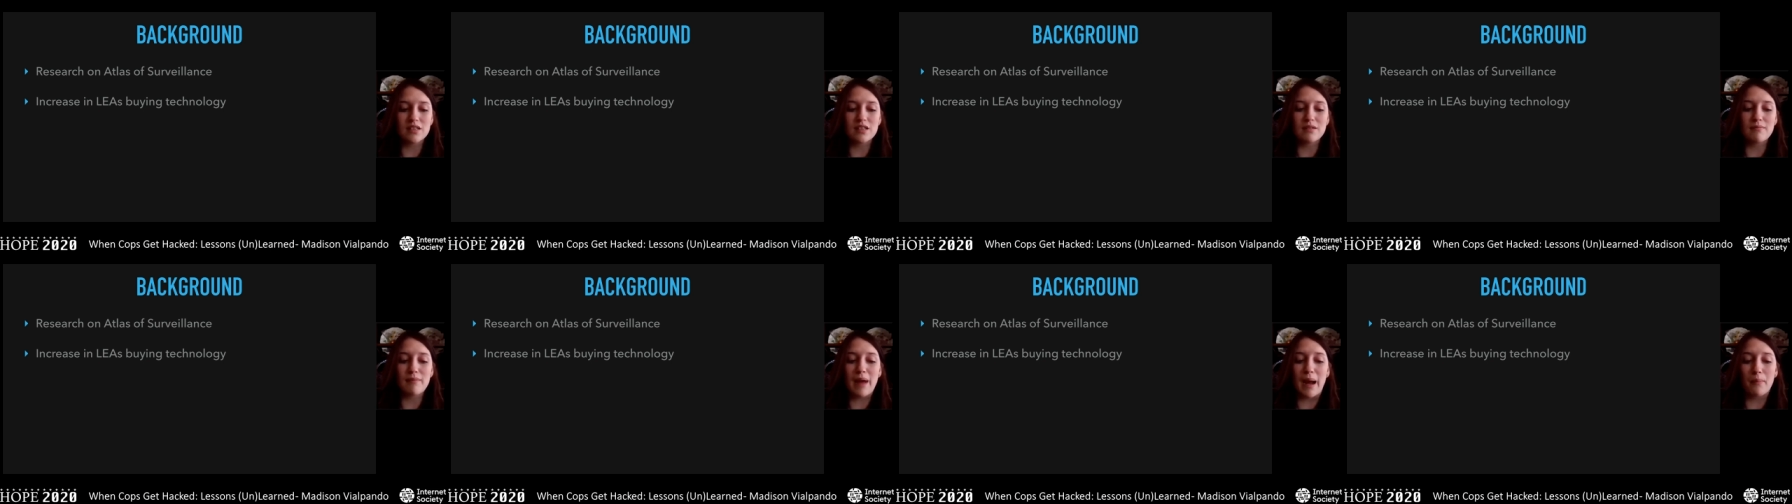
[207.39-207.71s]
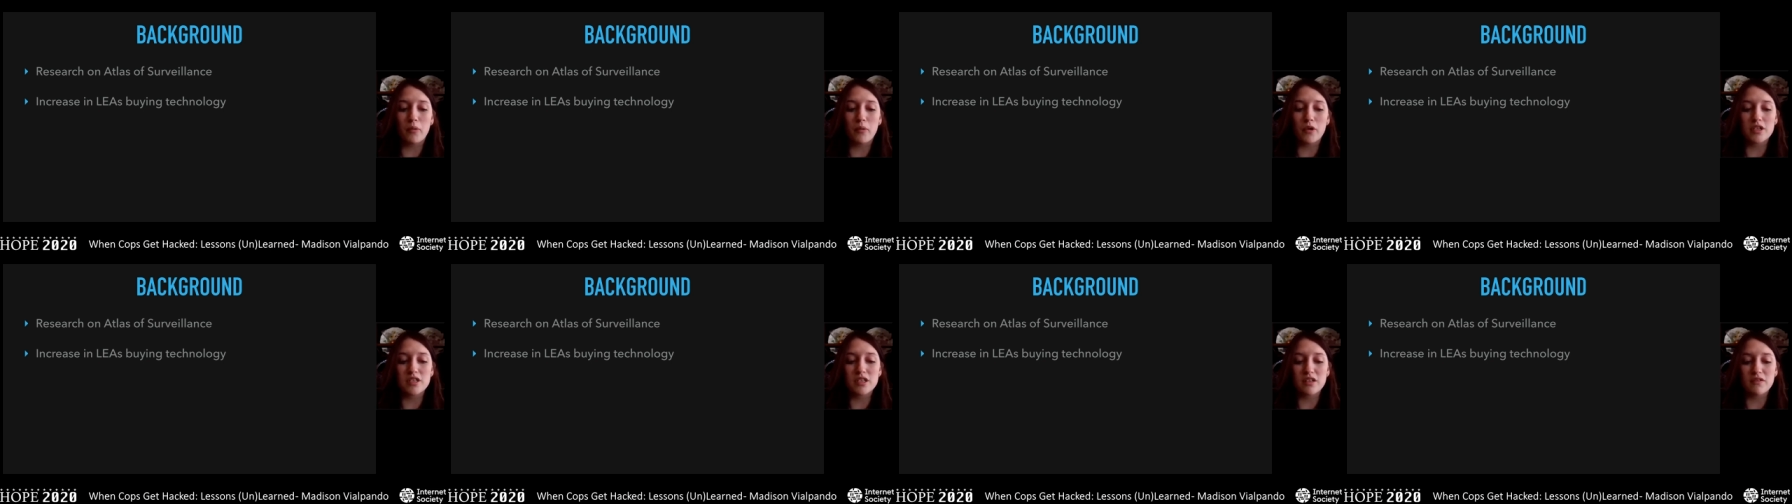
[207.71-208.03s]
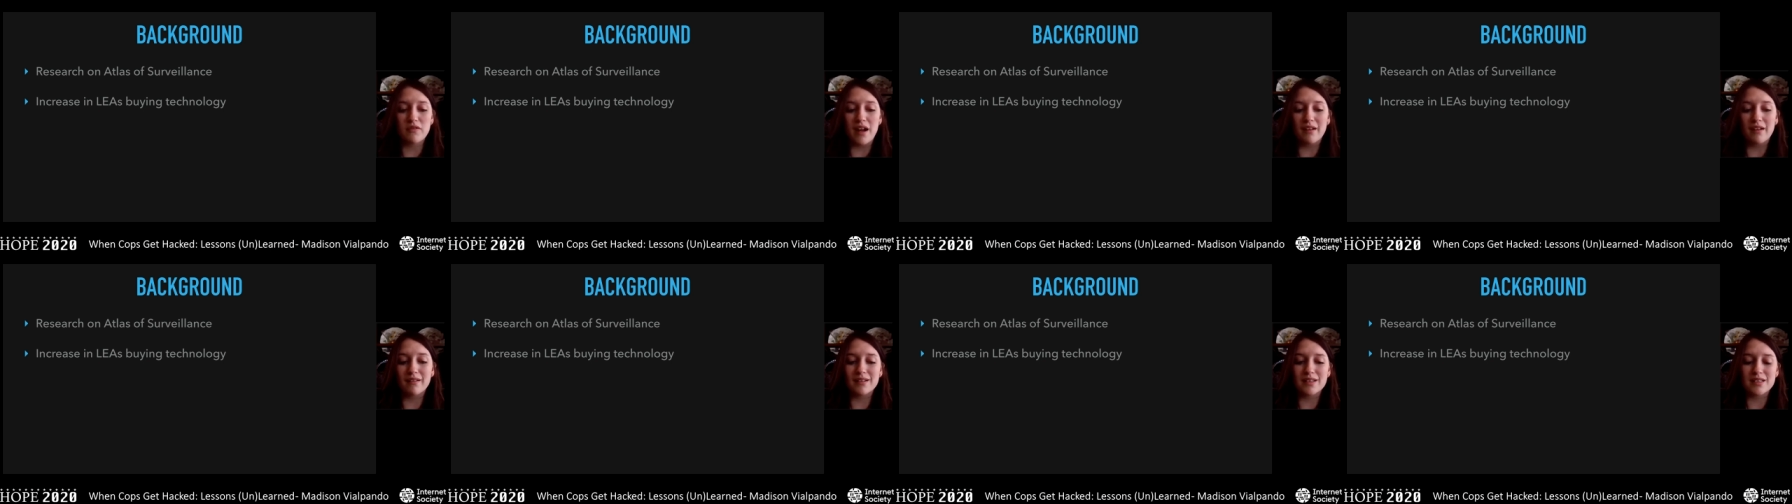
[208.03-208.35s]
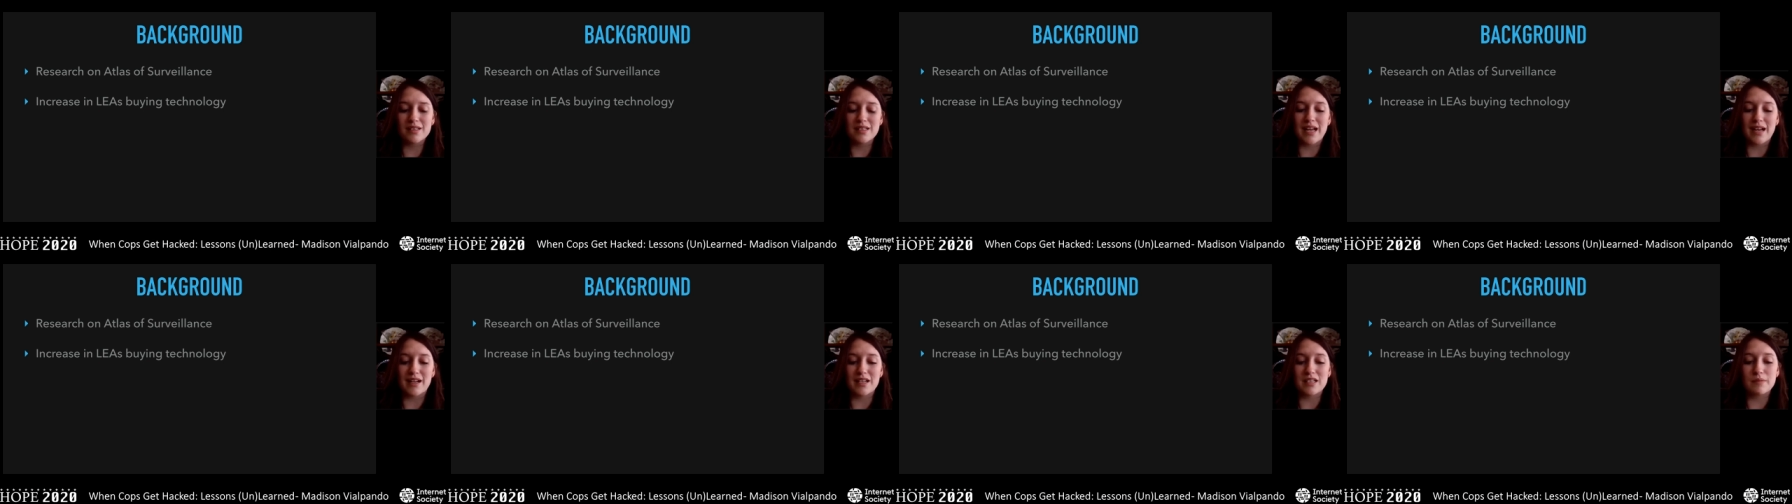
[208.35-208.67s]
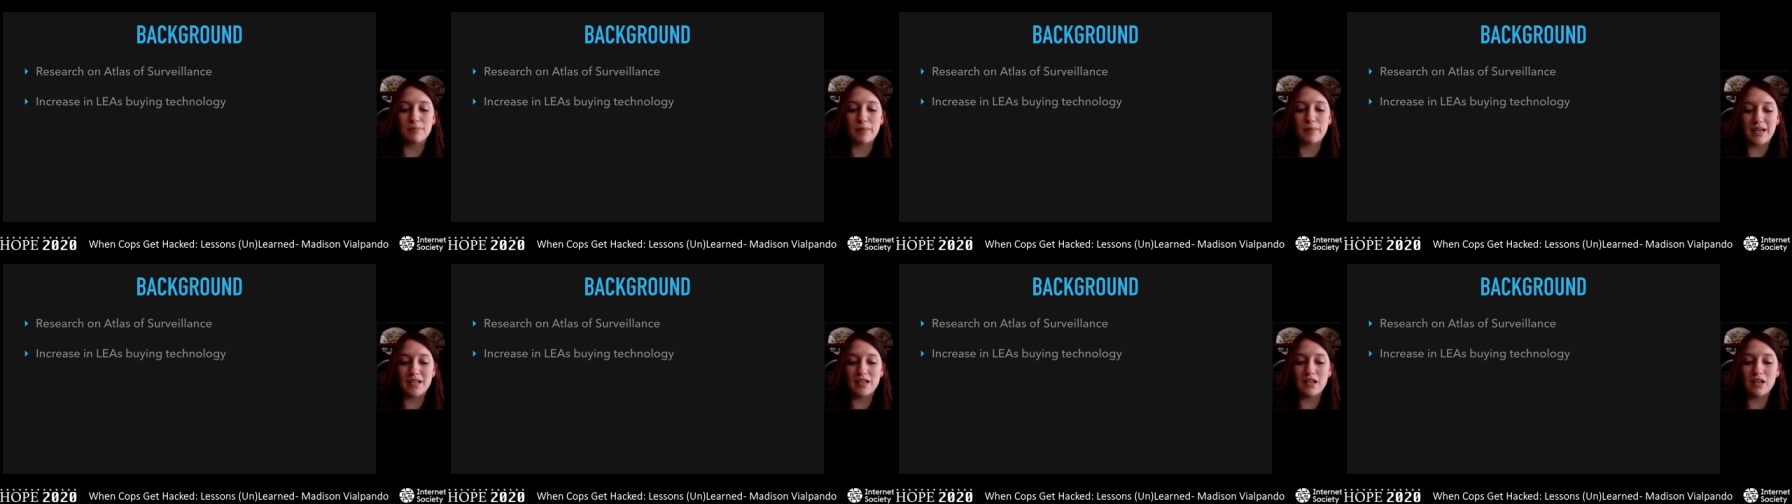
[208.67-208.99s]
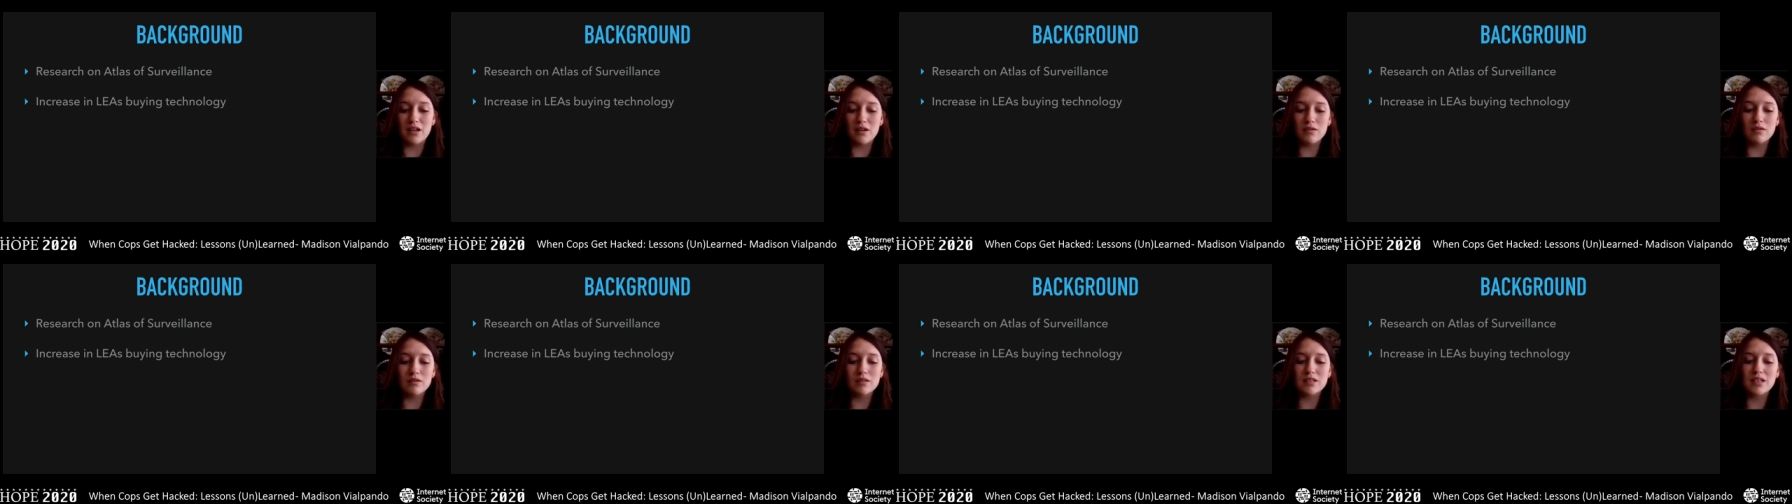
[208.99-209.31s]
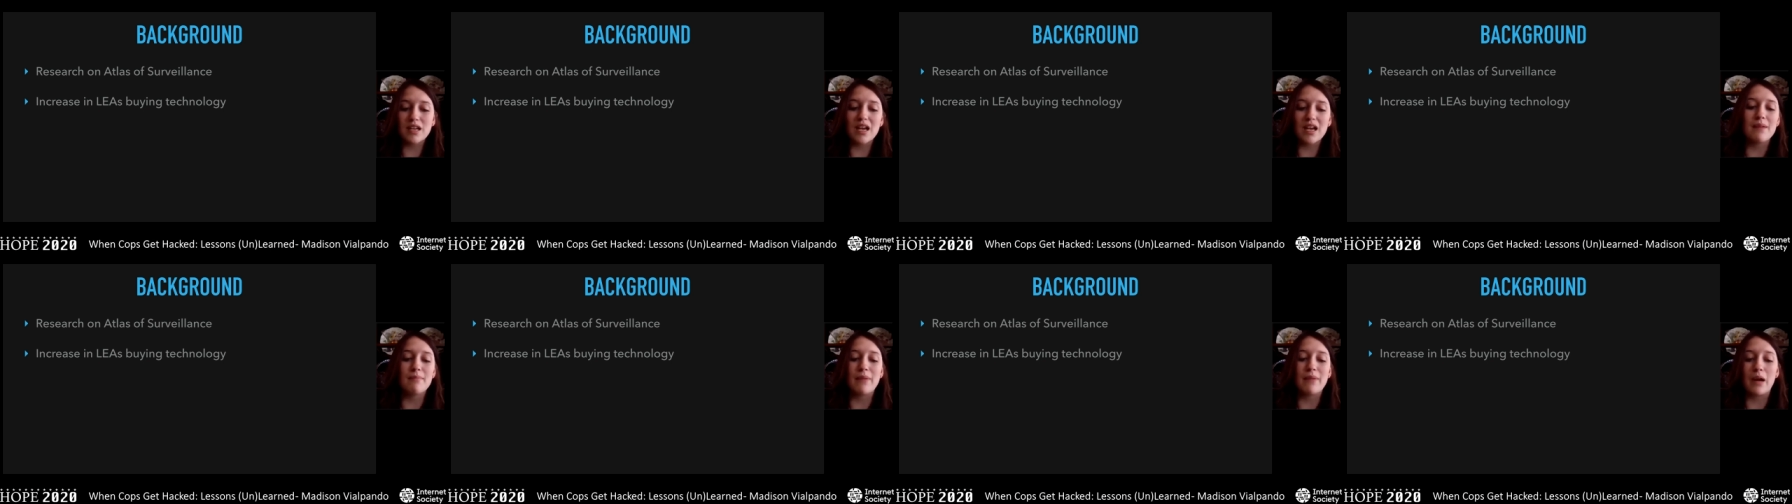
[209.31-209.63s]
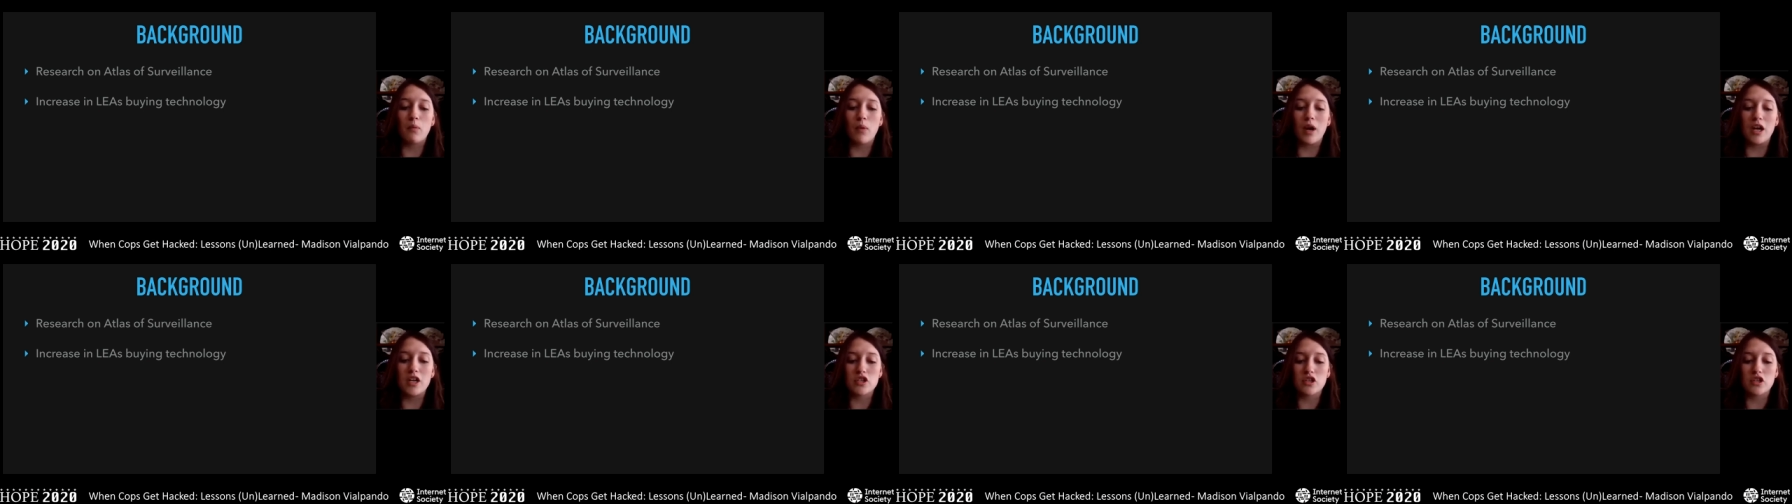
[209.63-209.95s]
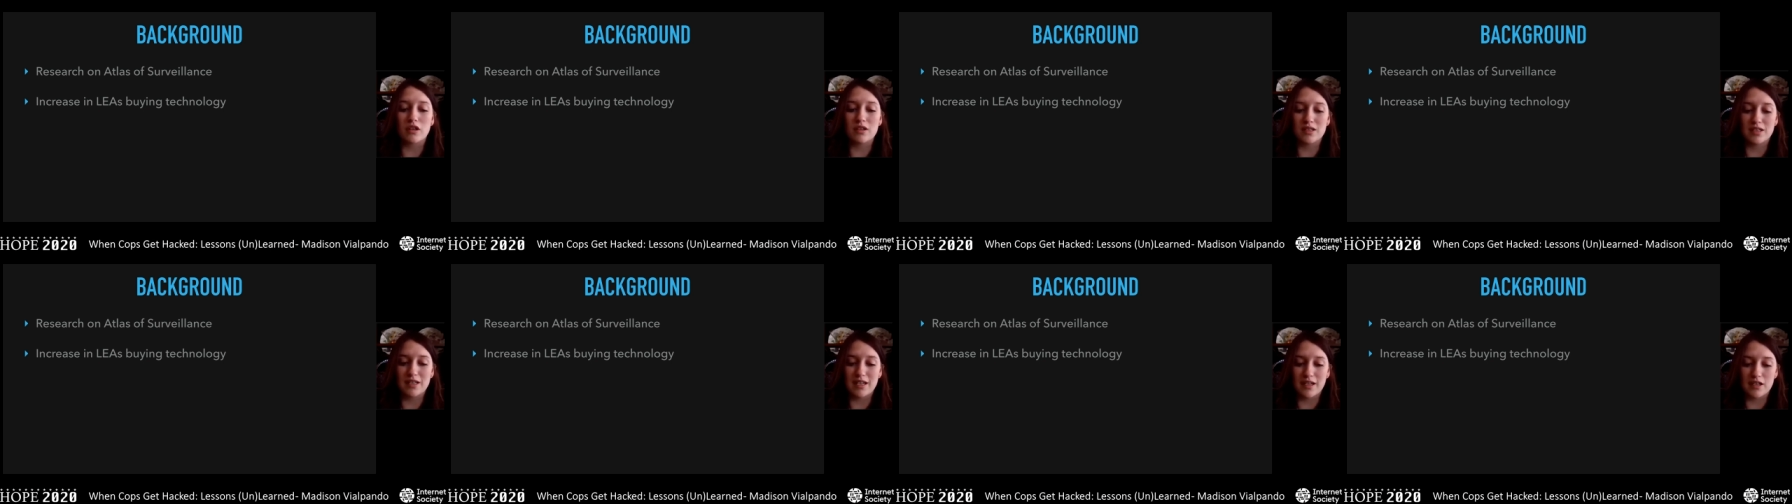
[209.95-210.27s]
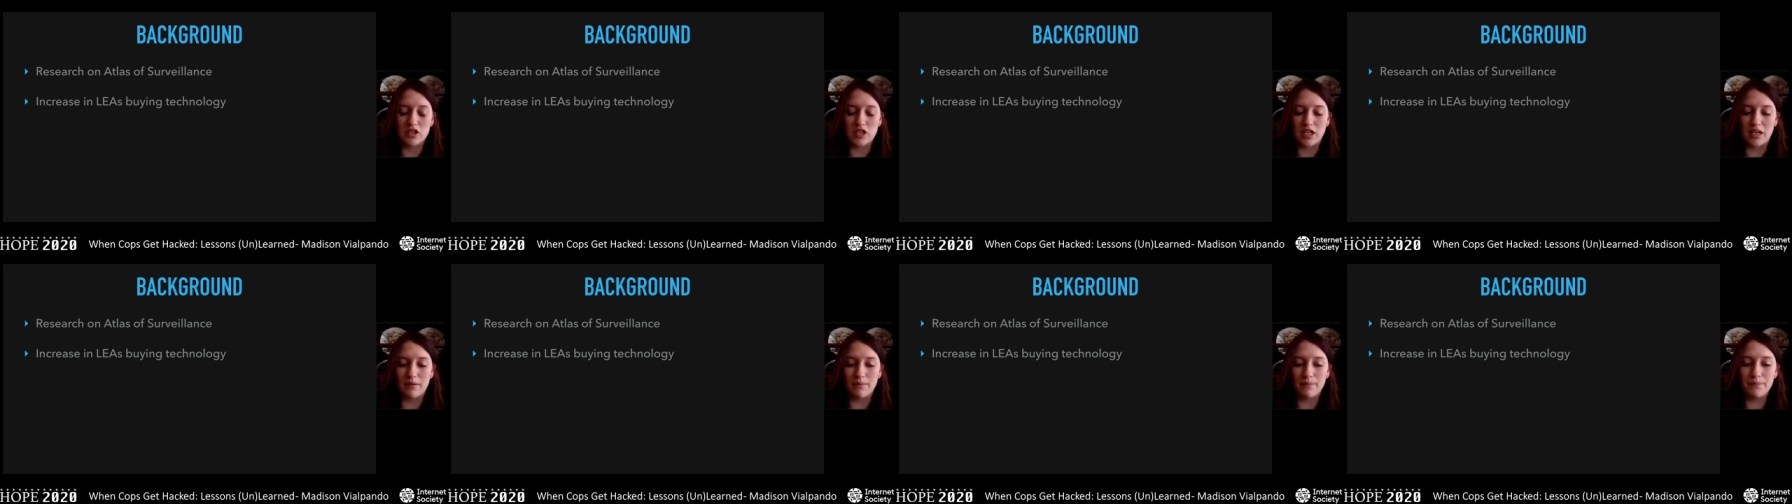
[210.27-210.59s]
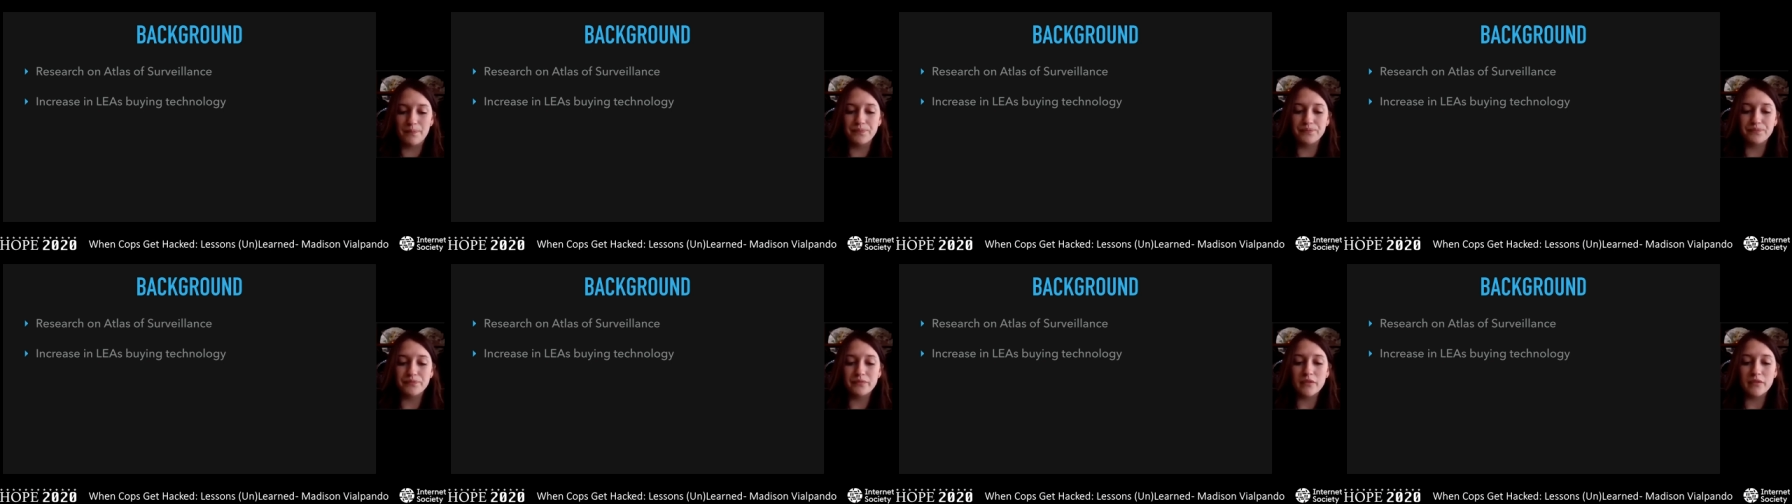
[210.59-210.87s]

to map where surveillance tech is being used and by what jurisdiction.